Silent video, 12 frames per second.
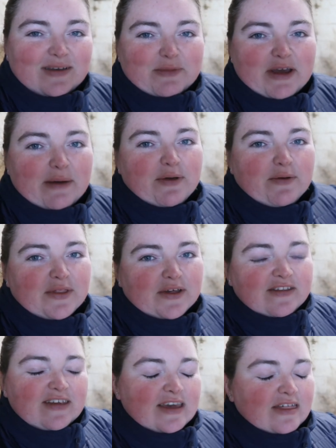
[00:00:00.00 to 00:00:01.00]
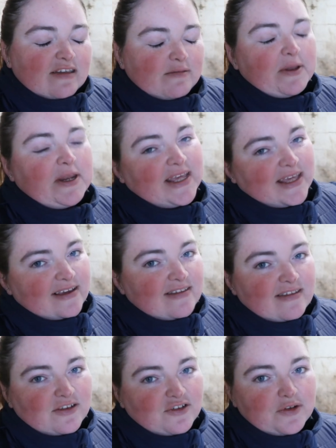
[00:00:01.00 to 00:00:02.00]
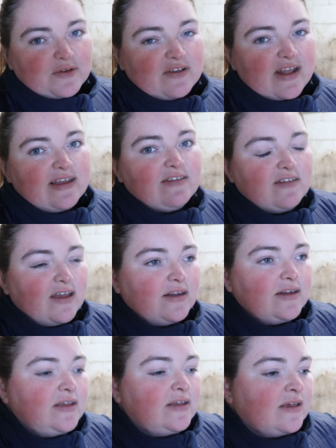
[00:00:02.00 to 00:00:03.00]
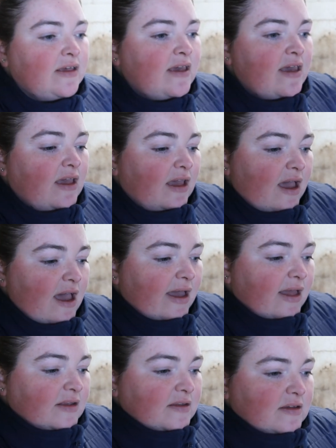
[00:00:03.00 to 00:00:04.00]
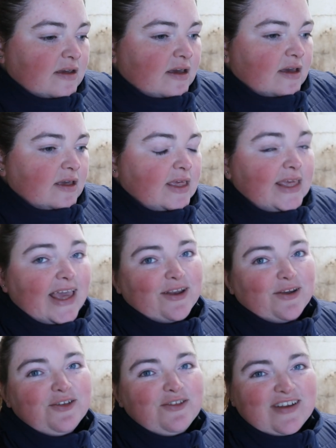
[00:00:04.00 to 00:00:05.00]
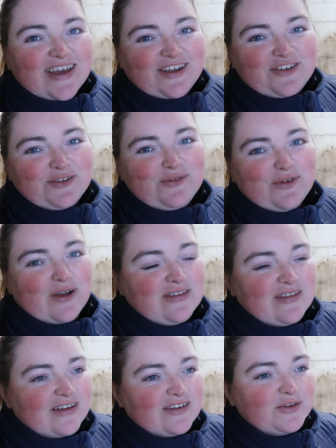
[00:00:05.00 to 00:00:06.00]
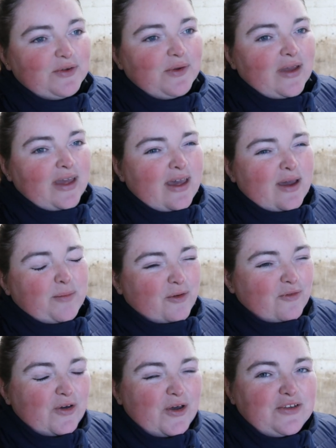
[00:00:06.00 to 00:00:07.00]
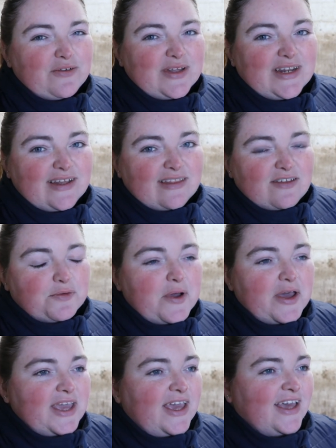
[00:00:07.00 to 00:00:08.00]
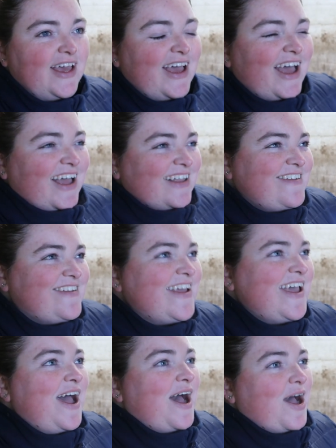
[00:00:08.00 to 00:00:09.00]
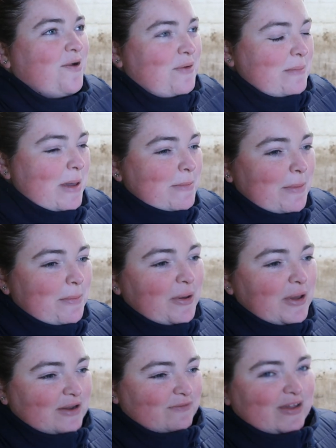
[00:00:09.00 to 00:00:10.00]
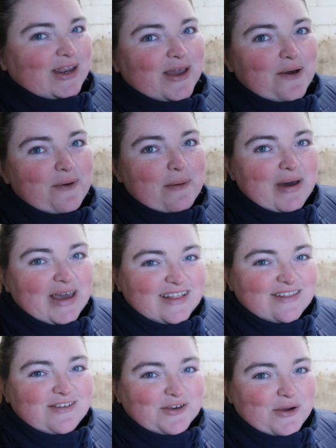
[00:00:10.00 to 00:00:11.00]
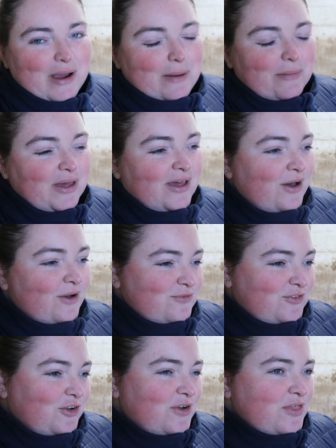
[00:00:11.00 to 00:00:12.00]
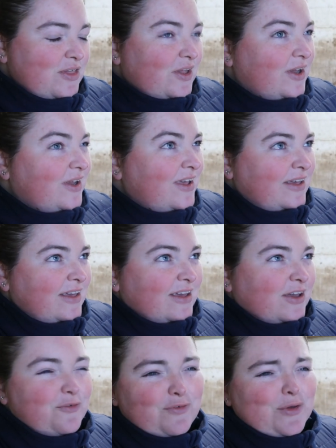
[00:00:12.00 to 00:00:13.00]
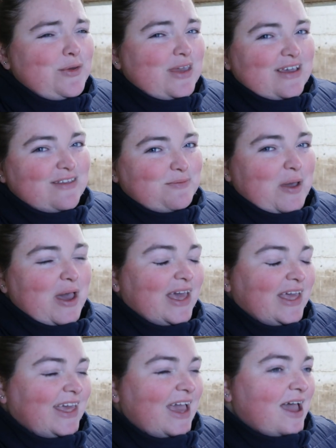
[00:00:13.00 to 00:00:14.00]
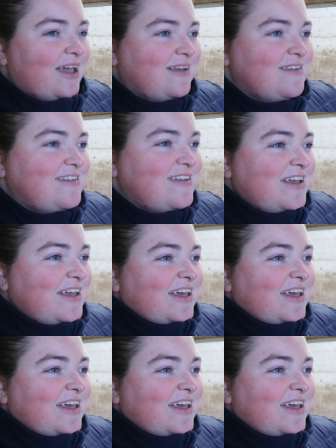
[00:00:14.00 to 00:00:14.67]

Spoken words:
seemed happy with her teeth. It's been a year since she was last done. And yeah, no sedation for us. I do prefer doing it this way. And I remember putting a video on my Instagram of Jonathan a few years back, and